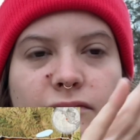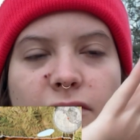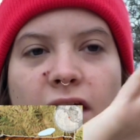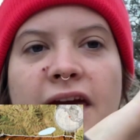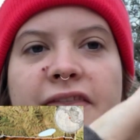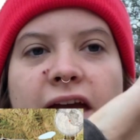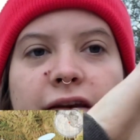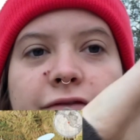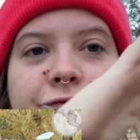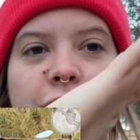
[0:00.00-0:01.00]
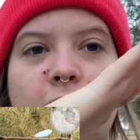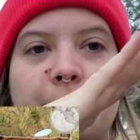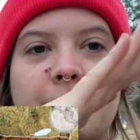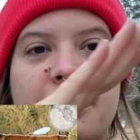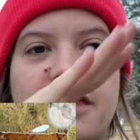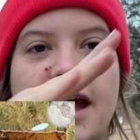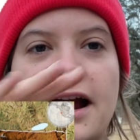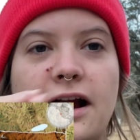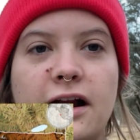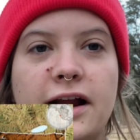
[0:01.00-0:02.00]
And then from
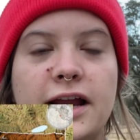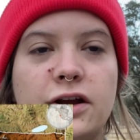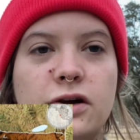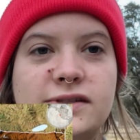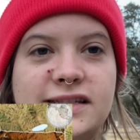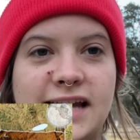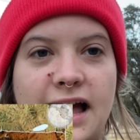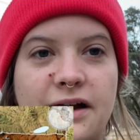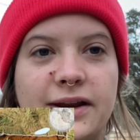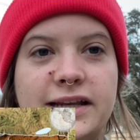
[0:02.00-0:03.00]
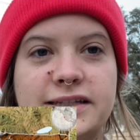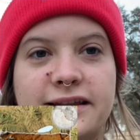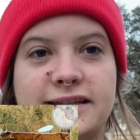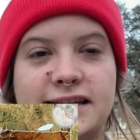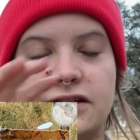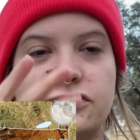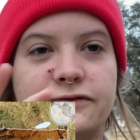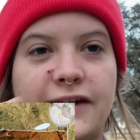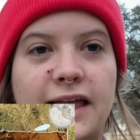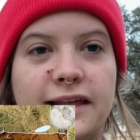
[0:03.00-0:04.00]
there, it goes down into the Central
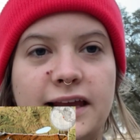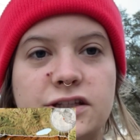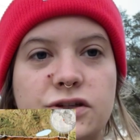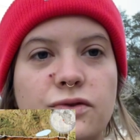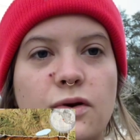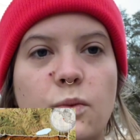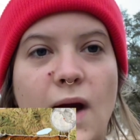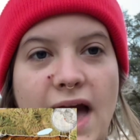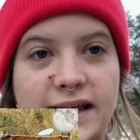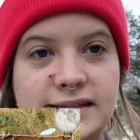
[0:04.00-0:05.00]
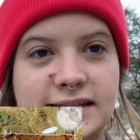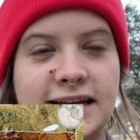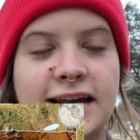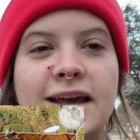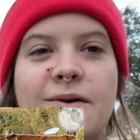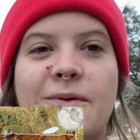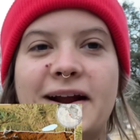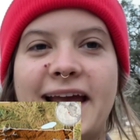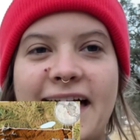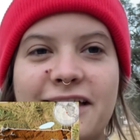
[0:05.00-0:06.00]
Valley to the west, where
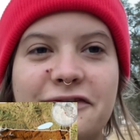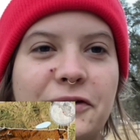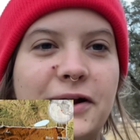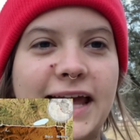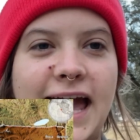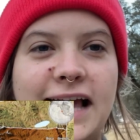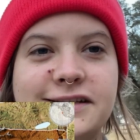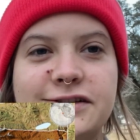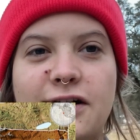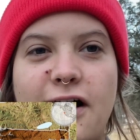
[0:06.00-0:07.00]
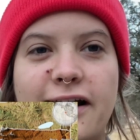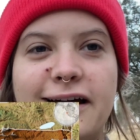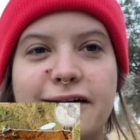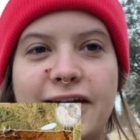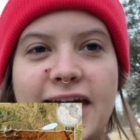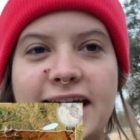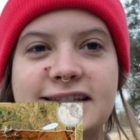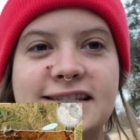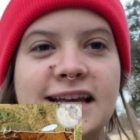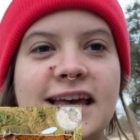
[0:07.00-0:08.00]
California has a lot of
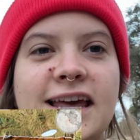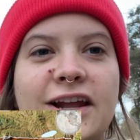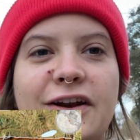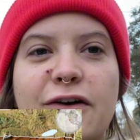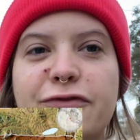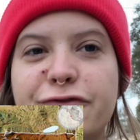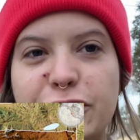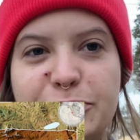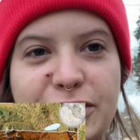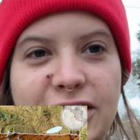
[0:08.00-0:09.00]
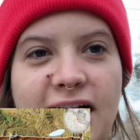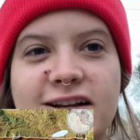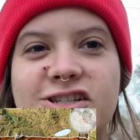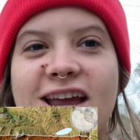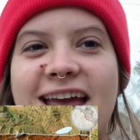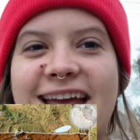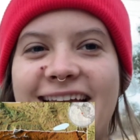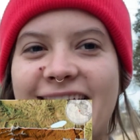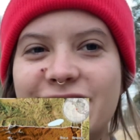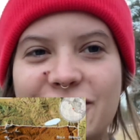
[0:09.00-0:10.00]
its, fruit production
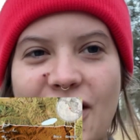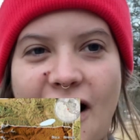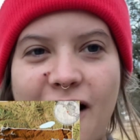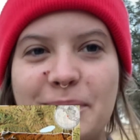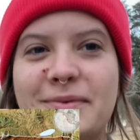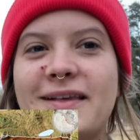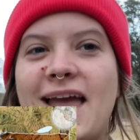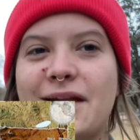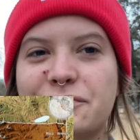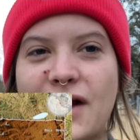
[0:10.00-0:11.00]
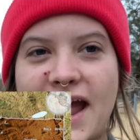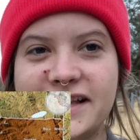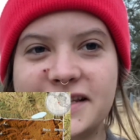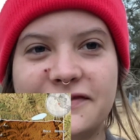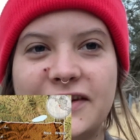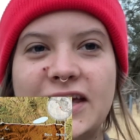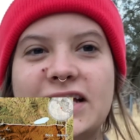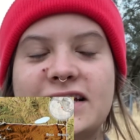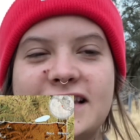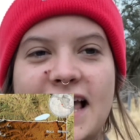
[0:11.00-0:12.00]
and crops and rice
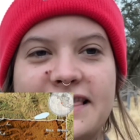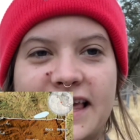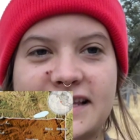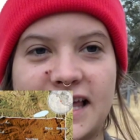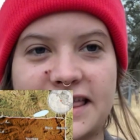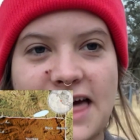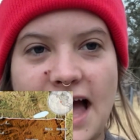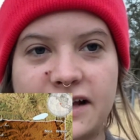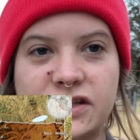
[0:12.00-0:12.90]
fields and things like that.